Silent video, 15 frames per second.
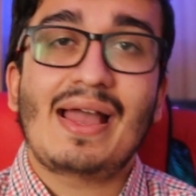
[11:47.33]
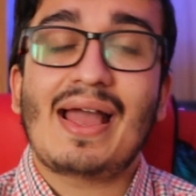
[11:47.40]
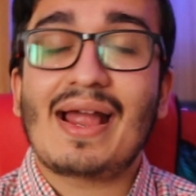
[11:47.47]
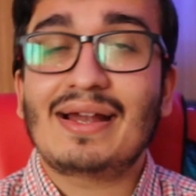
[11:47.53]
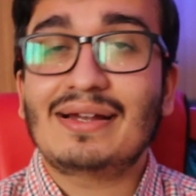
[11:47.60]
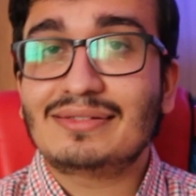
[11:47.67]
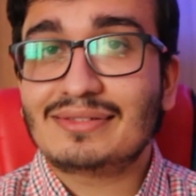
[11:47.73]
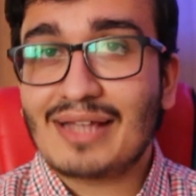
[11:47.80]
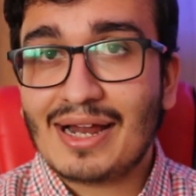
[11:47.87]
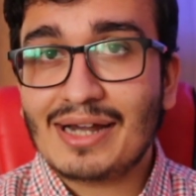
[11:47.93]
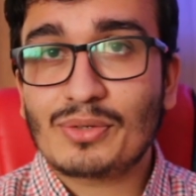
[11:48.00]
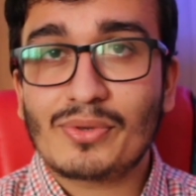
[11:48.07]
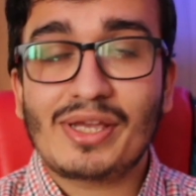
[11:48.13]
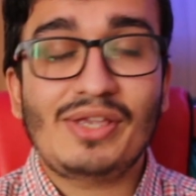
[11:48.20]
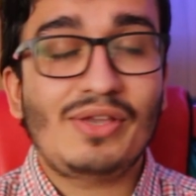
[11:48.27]
And
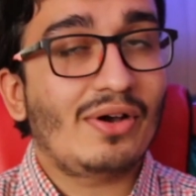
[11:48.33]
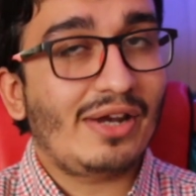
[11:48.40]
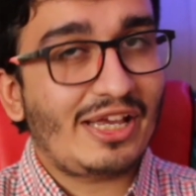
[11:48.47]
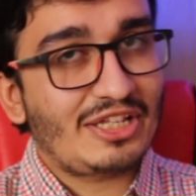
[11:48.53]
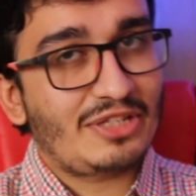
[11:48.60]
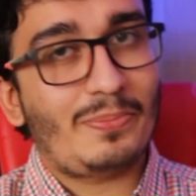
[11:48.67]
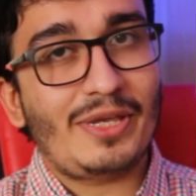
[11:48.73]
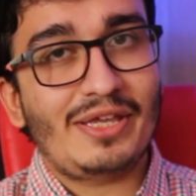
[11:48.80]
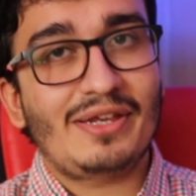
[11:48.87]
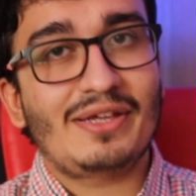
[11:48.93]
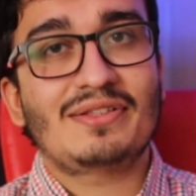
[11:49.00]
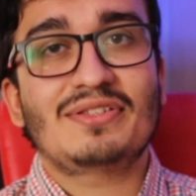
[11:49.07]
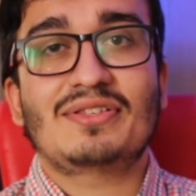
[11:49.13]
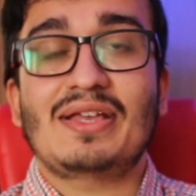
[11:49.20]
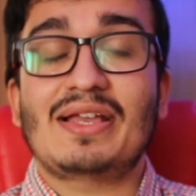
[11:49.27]
that way your
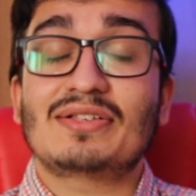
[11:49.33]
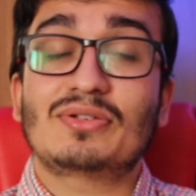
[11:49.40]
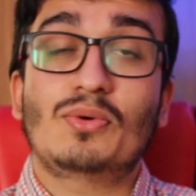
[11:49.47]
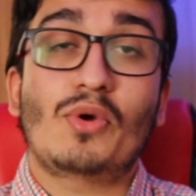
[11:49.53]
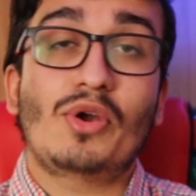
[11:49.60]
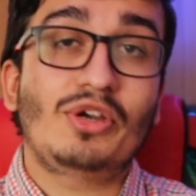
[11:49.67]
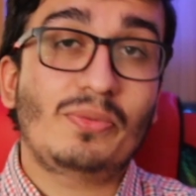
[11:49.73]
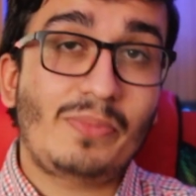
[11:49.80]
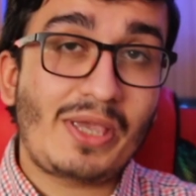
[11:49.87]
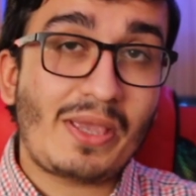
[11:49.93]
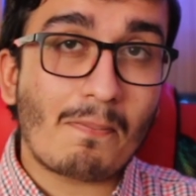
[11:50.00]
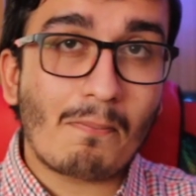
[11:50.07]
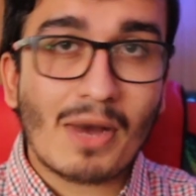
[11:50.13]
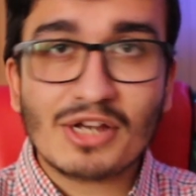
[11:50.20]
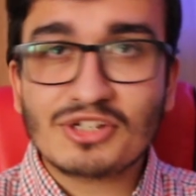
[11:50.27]
experience is going to be
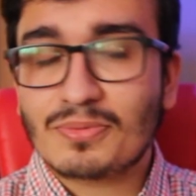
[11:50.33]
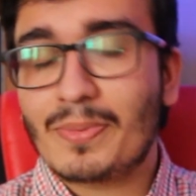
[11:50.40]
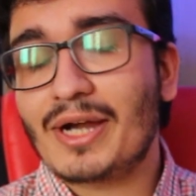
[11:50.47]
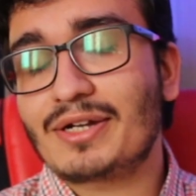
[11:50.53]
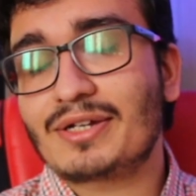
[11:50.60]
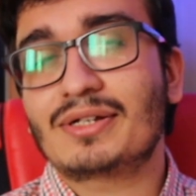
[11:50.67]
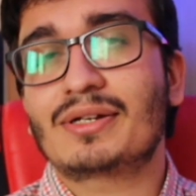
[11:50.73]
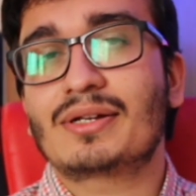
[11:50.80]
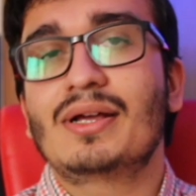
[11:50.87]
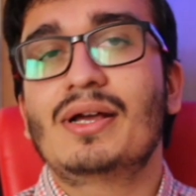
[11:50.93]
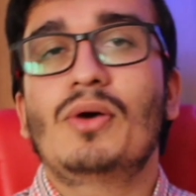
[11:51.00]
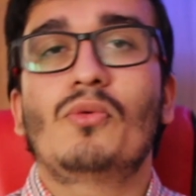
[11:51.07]
much better